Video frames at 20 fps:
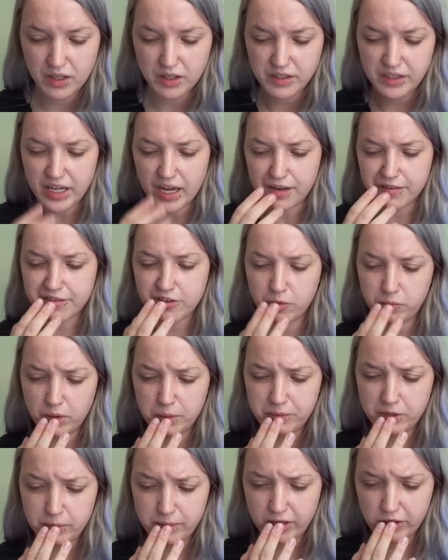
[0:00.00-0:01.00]
Yeah, so what
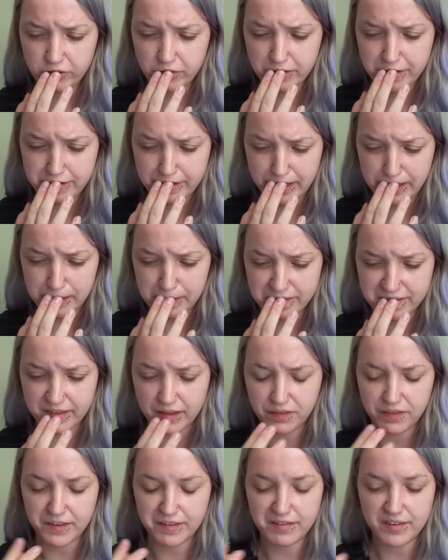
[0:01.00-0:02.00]
Blue Badger is saying is
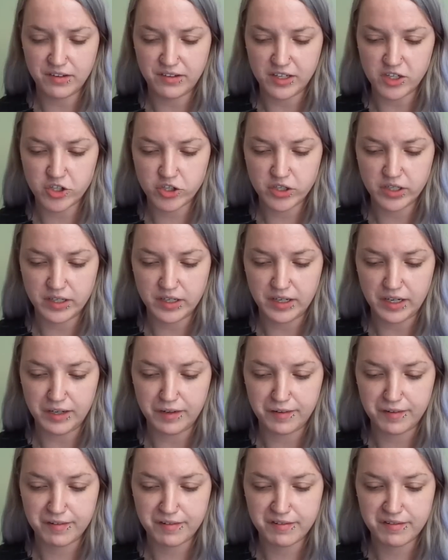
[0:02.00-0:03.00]
that this addiction
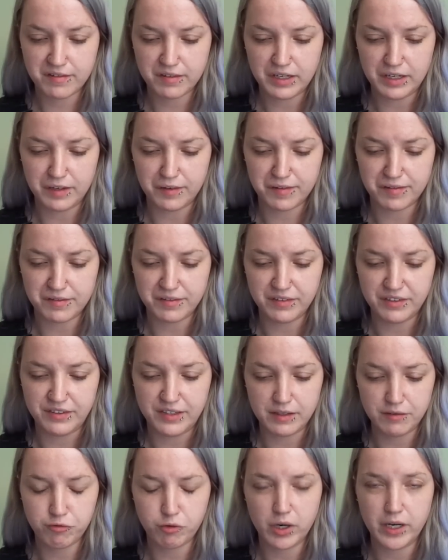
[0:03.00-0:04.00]
is
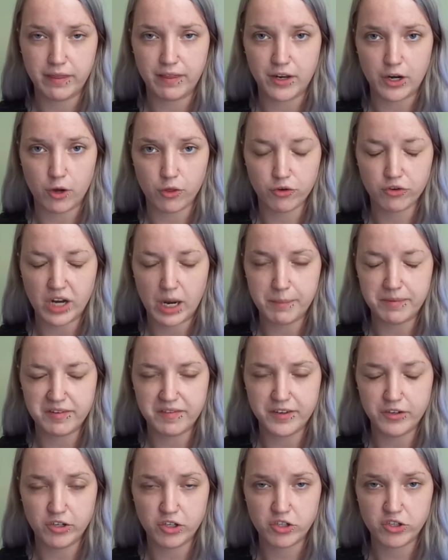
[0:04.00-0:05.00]
different than other types of
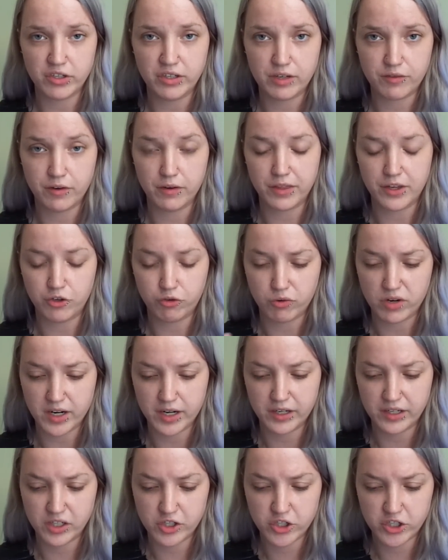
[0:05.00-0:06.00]
addiction, different than drug
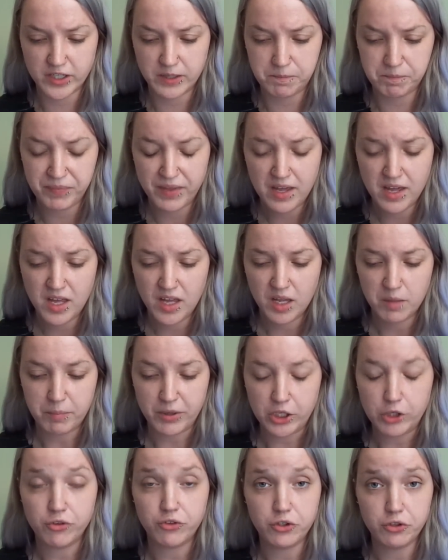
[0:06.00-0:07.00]
addiction,
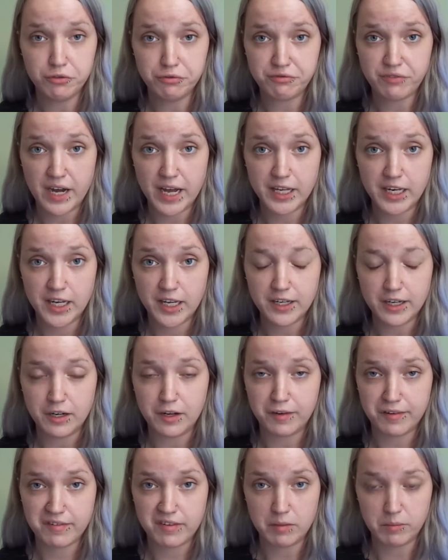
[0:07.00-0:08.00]
but you do fight it in
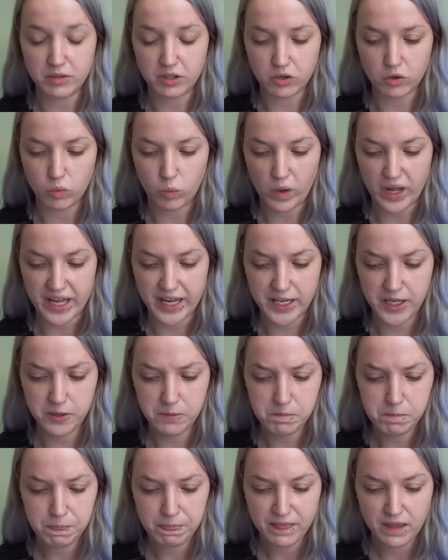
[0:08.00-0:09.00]
a similar way.
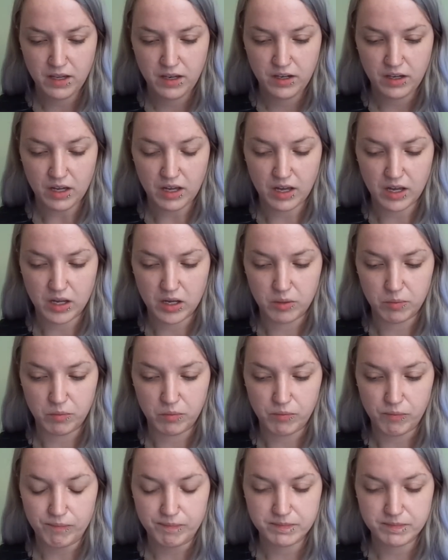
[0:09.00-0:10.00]
Blue